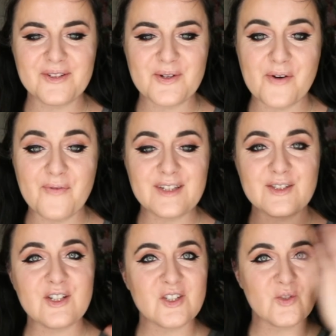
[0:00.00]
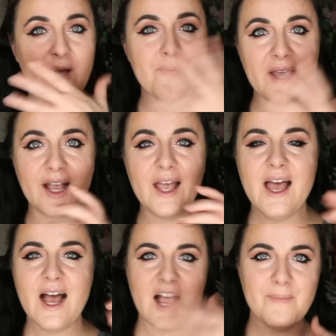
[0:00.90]
So if I start swiping,
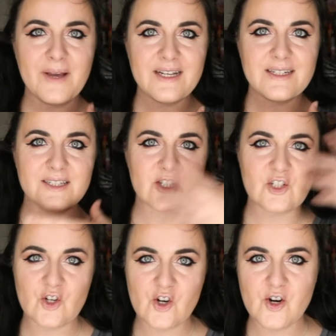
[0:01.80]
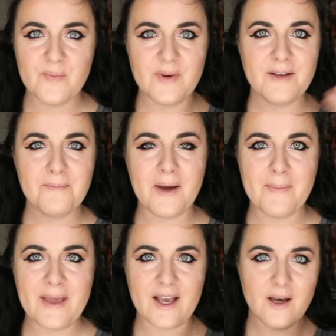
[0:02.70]
I might disturb my
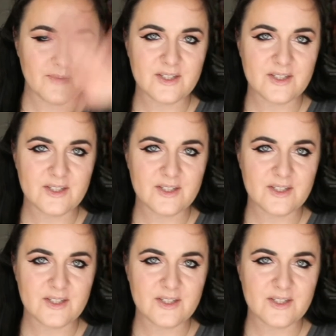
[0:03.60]
makeup.